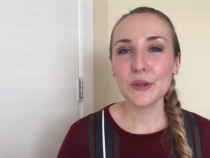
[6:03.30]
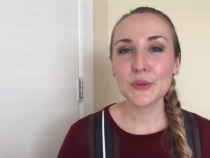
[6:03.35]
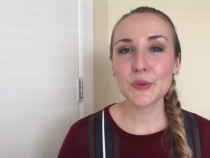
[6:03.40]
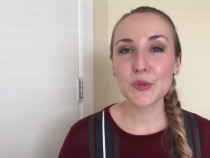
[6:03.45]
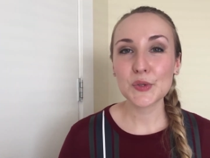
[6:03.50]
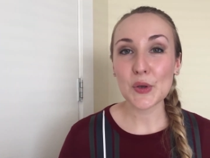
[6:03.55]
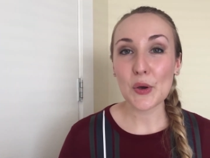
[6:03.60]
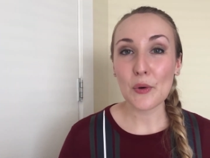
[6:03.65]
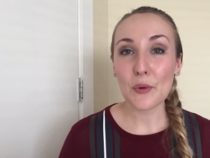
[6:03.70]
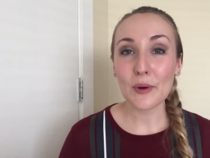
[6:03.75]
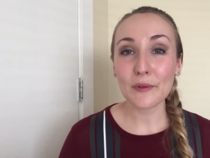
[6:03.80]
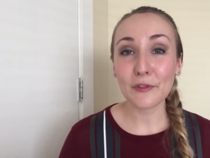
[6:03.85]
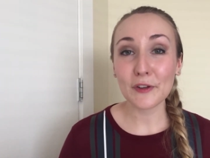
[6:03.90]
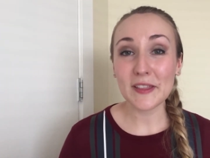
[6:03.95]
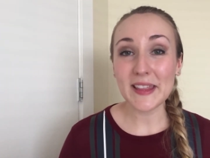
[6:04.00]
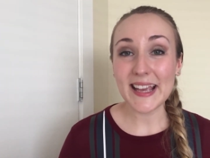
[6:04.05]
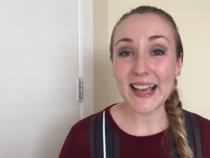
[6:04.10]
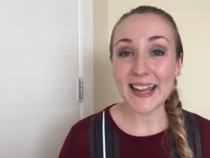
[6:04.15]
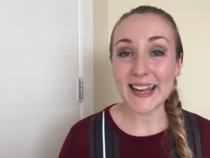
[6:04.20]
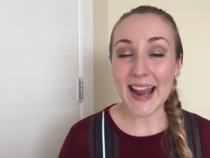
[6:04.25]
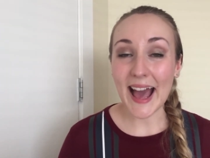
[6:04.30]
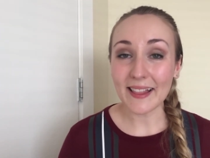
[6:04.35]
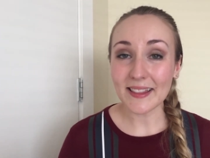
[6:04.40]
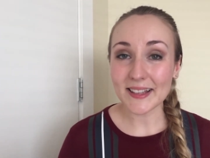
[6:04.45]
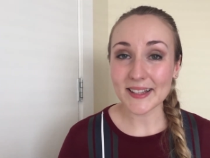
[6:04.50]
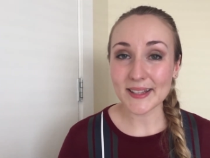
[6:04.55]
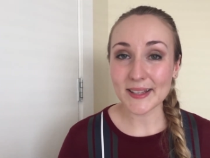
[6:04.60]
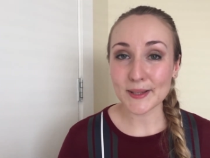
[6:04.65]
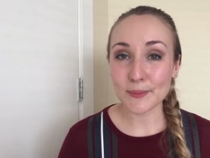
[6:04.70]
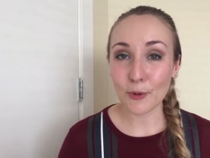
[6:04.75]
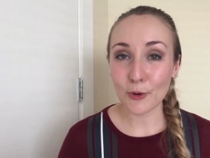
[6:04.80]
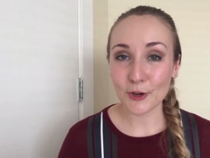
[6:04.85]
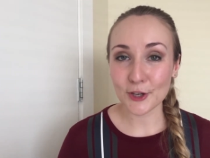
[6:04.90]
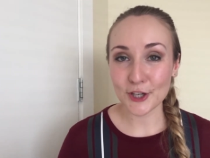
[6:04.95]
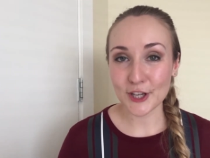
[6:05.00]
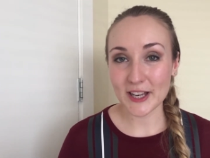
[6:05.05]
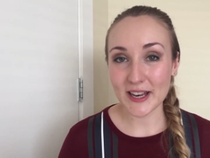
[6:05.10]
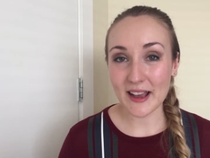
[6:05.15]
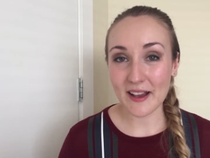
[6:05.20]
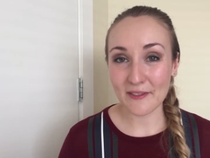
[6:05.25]
So for the analysis
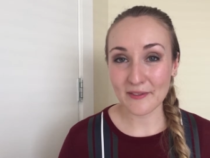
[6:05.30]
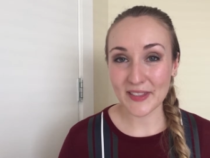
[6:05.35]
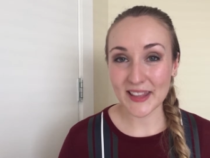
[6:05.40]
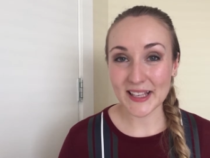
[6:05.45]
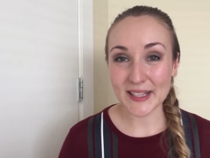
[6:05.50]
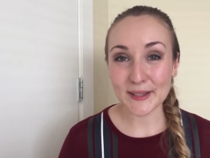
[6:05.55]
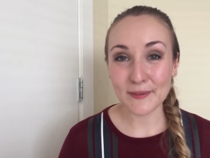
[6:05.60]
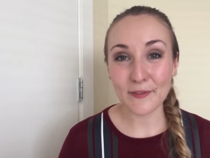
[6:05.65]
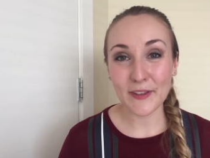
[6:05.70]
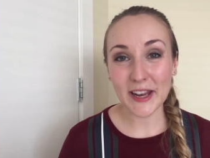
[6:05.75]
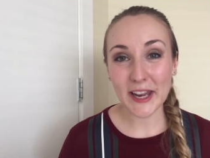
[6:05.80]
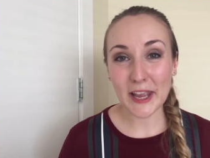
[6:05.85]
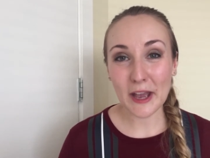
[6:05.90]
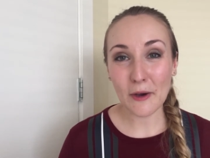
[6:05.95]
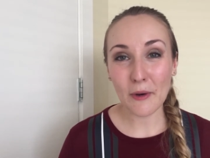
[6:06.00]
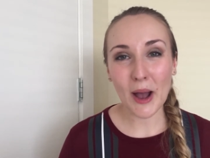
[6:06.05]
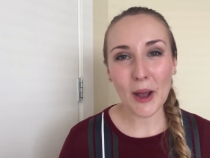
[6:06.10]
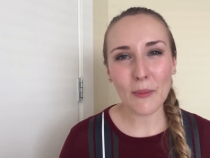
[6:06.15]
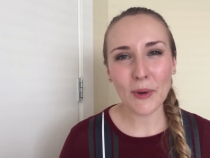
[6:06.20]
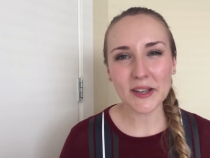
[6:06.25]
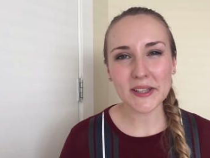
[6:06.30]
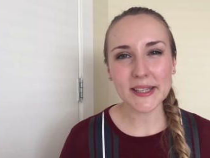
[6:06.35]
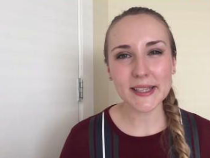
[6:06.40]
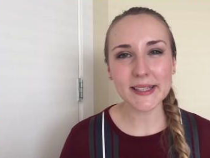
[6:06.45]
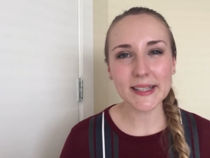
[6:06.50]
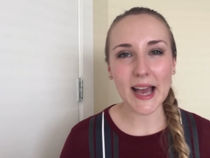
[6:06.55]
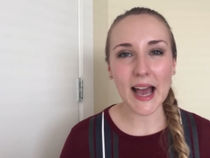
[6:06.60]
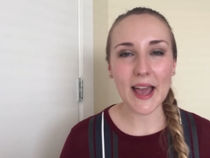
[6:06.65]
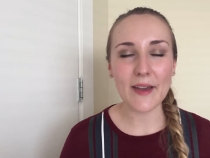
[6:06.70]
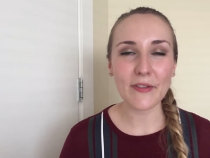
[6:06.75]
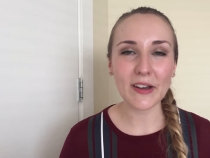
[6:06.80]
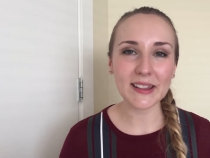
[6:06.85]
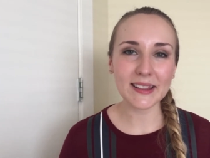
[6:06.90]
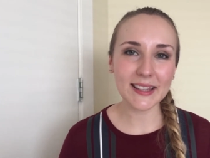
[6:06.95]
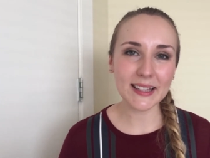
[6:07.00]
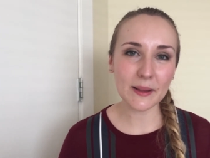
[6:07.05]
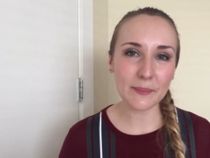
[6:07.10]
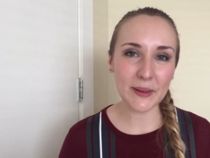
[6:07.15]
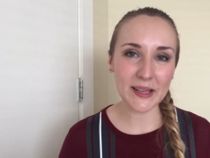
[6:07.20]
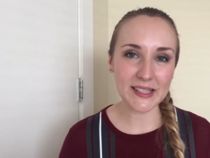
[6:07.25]
portion of this video, I want to dive a
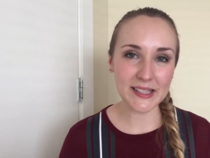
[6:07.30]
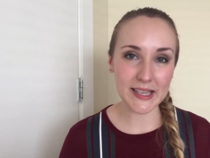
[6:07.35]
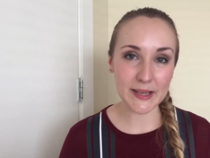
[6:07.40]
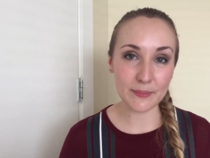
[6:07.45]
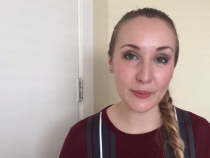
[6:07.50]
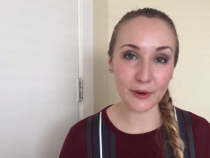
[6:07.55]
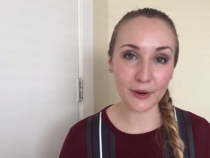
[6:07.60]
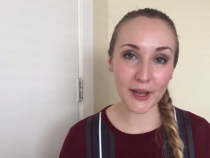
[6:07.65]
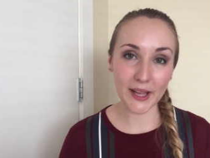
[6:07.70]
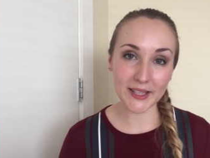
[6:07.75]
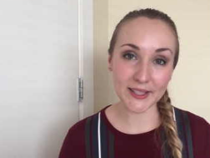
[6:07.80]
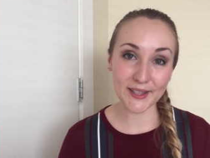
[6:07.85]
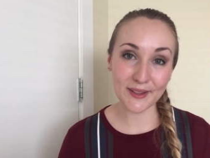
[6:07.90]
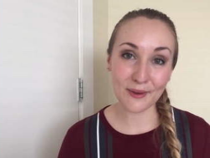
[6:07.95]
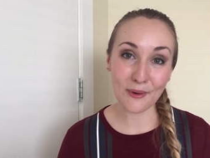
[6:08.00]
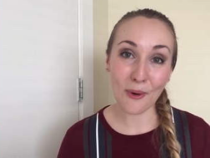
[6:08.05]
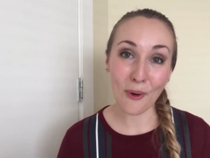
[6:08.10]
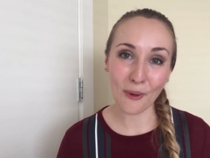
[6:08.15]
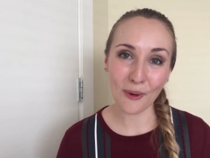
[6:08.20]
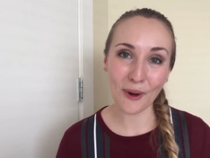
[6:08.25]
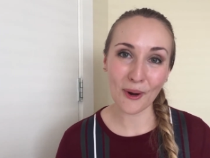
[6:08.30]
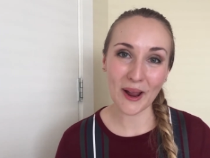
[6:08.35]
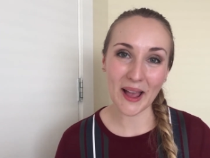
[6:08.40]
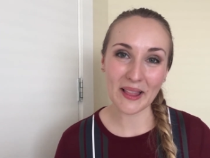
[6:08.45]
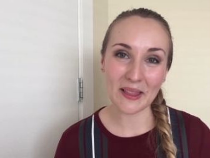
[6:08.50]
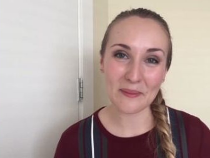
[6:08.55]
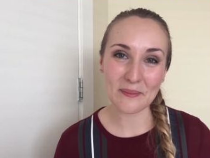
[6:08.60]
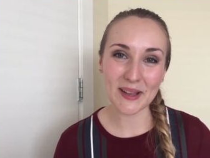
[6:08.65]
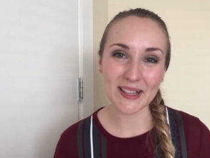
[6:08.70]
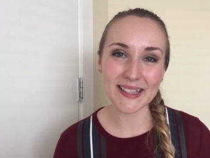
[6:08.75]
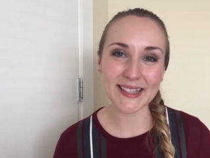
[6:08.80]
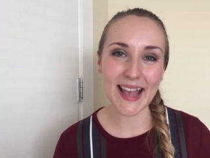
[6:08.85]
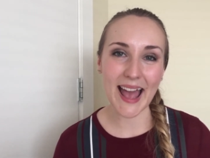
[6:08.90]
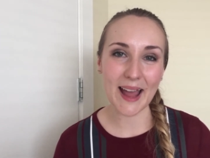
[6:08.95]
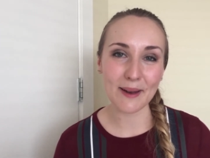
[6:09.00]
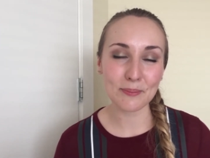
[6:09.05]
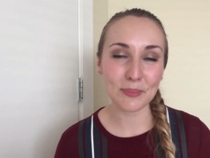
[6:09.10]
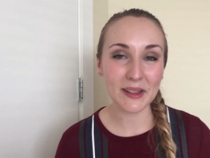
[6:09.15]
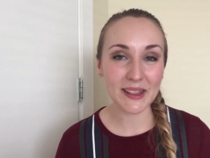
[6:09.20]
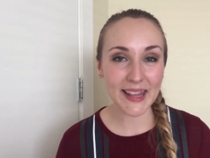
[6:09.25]
little bit deeper into the horror elements
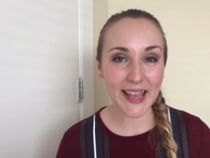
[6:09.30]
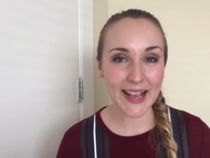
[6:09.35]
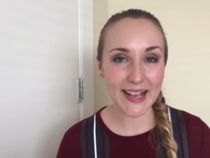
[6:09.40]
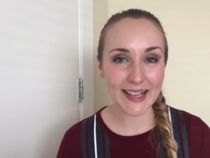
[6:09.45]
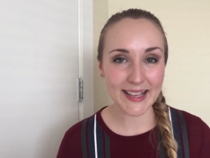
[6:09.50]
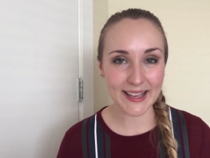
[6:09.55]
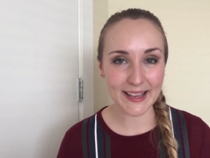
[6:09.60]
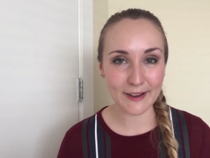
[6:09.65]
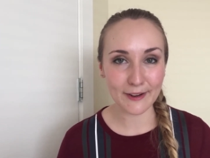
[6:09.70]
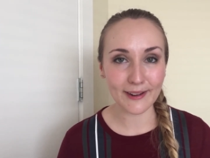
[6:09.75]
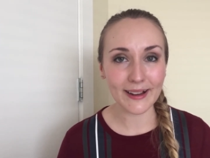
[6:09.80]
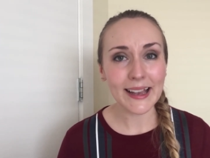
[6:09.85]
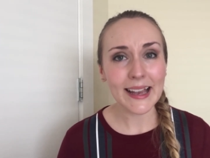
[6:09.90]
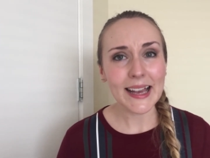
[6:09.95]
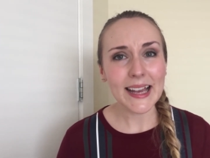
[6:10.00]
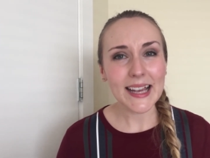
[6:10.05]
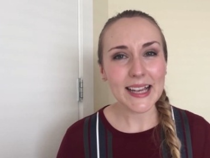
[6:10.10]
at play here,